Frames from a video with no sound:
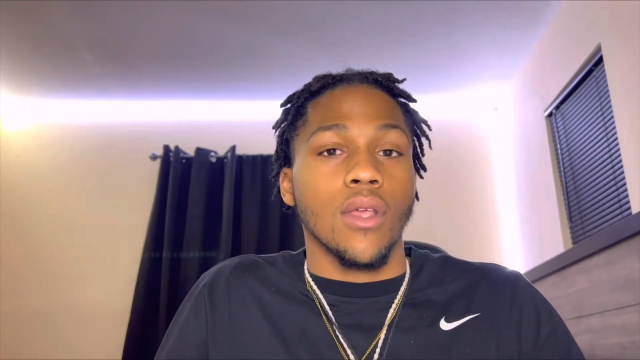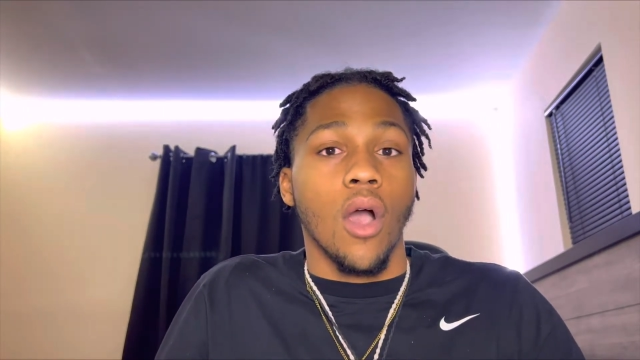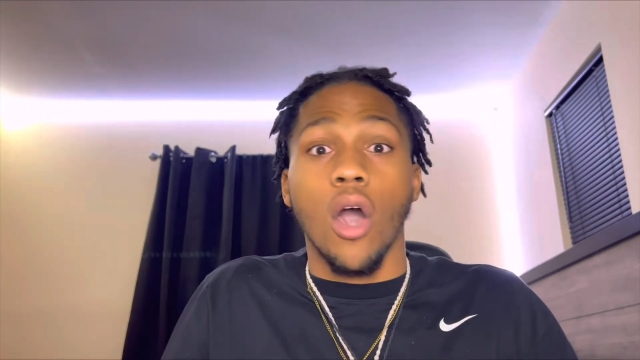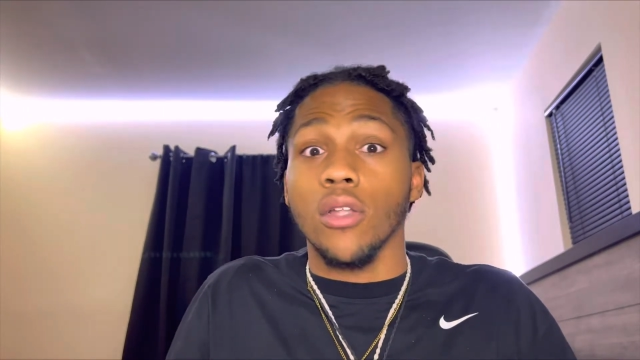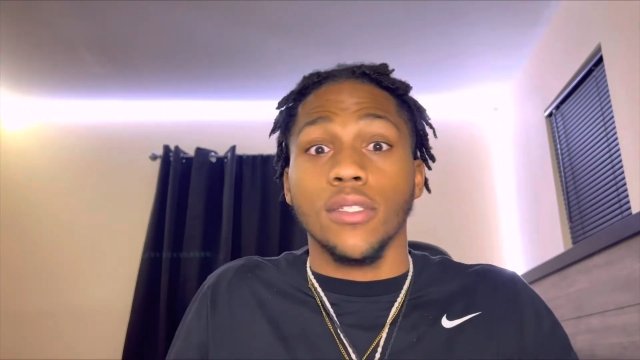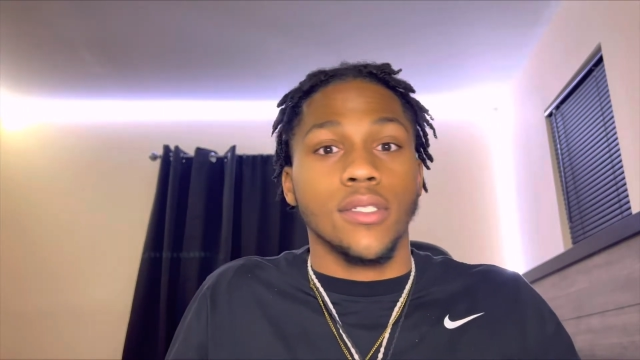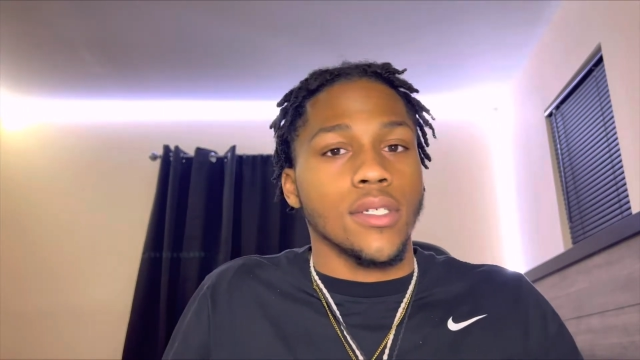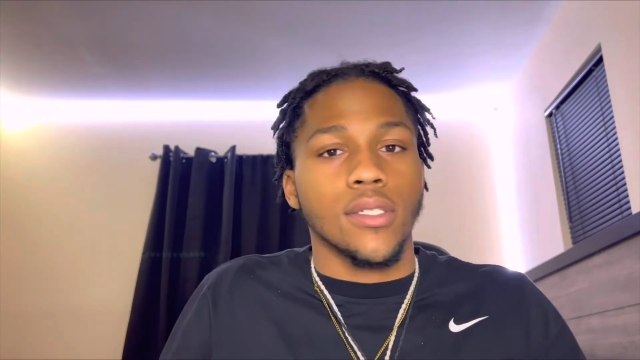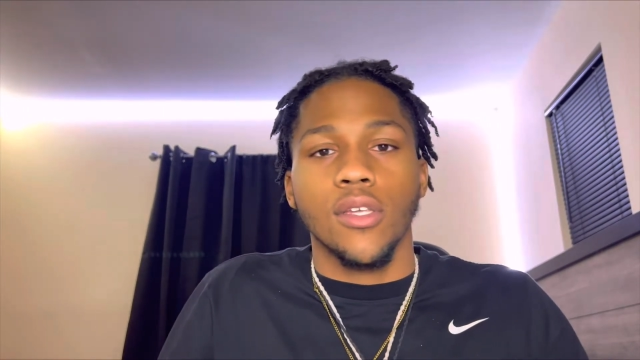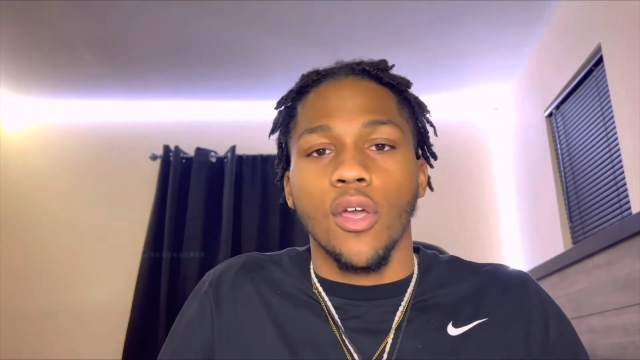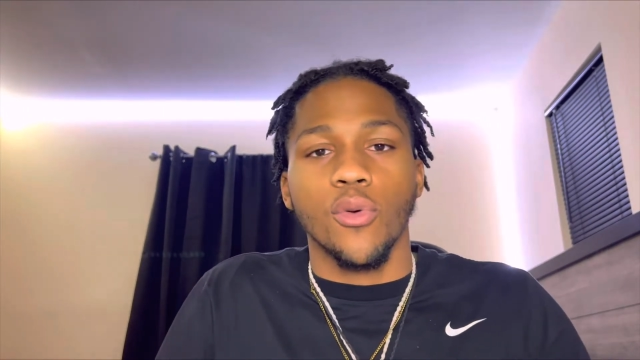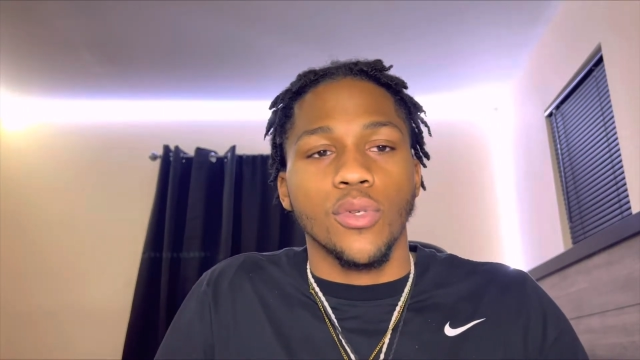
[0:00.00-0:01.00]
all it just
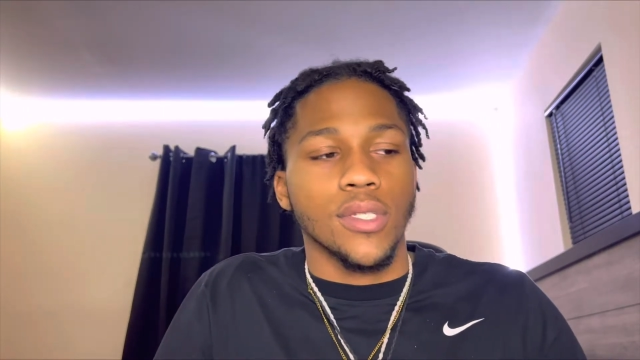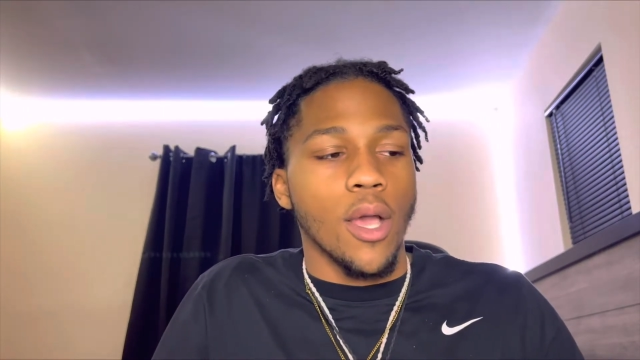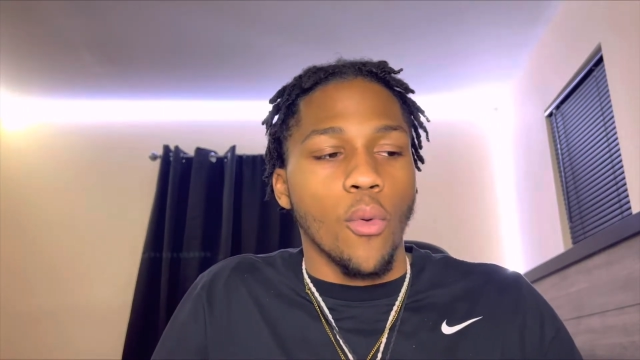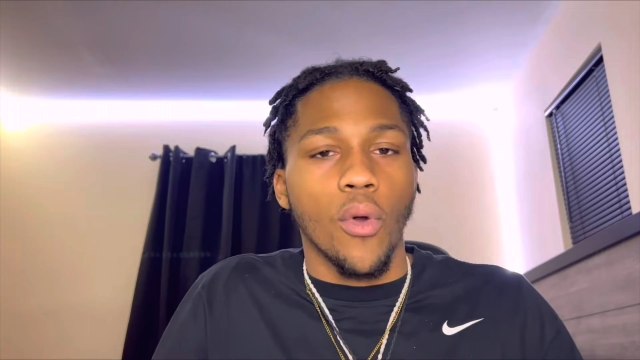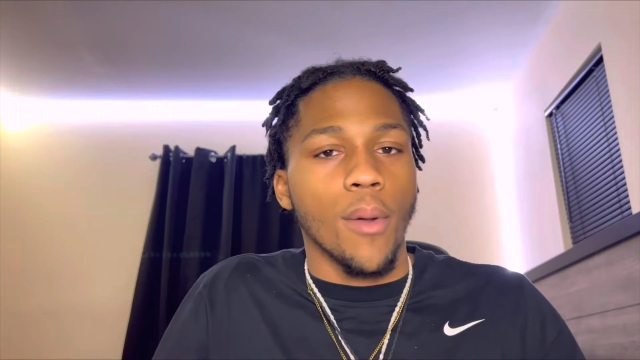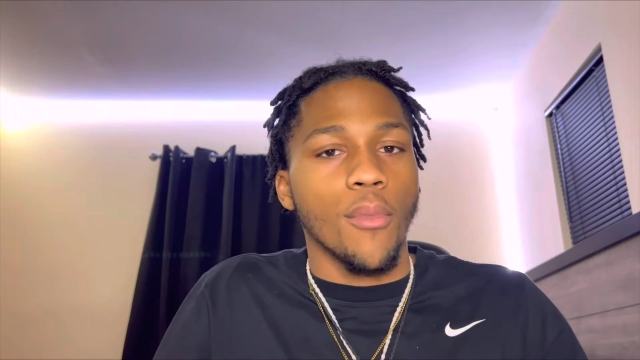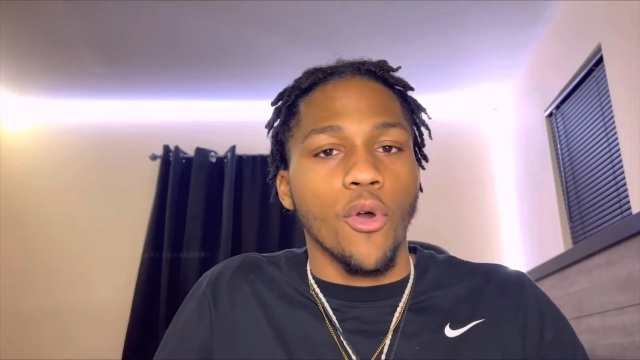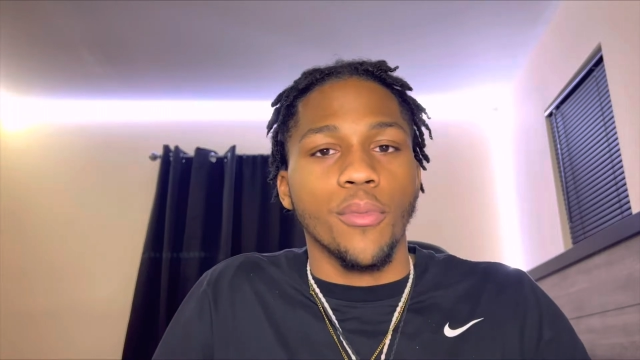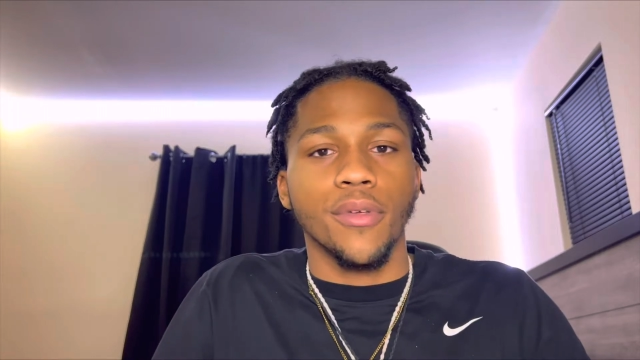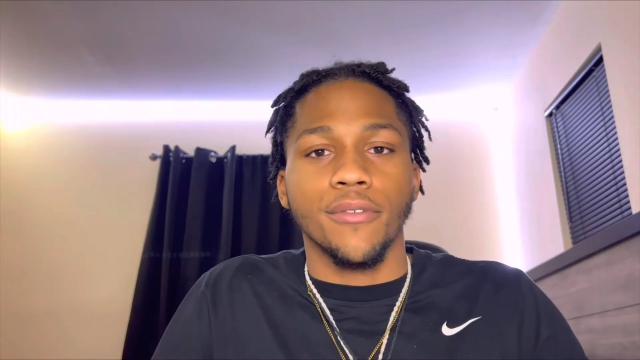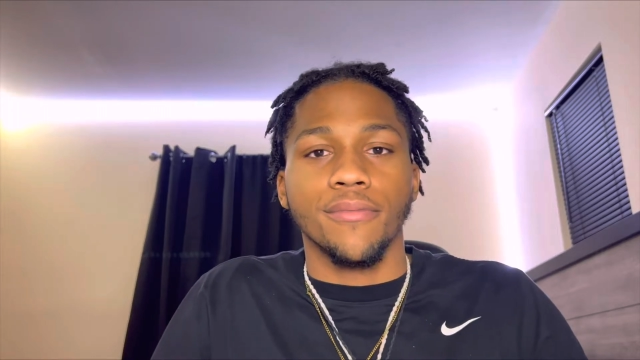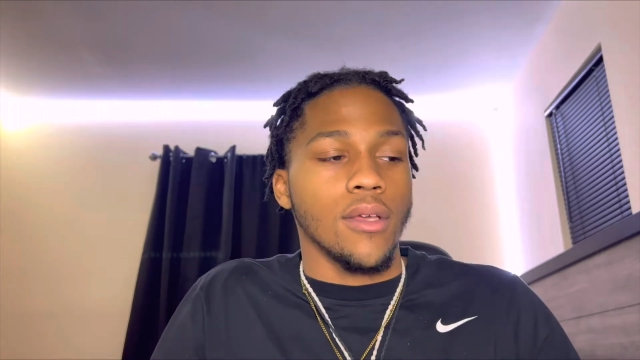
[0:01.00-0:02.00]
took was that one
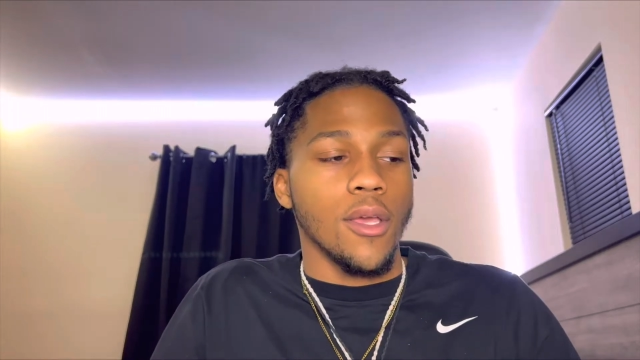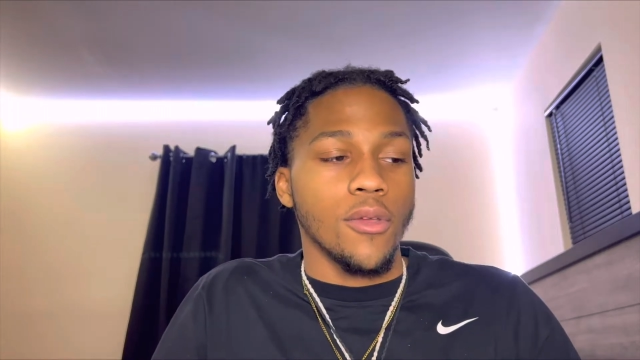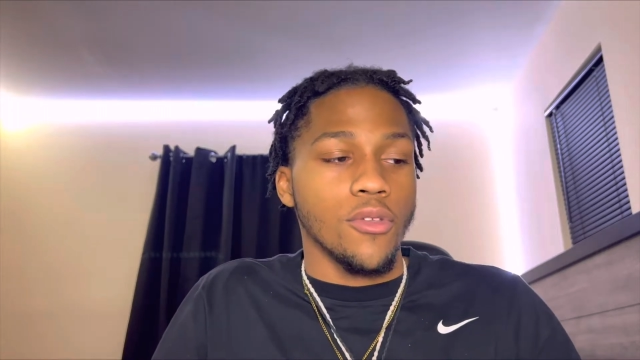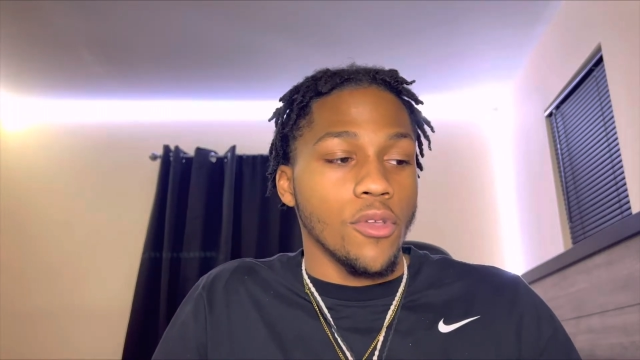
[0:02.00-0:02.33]
moment it,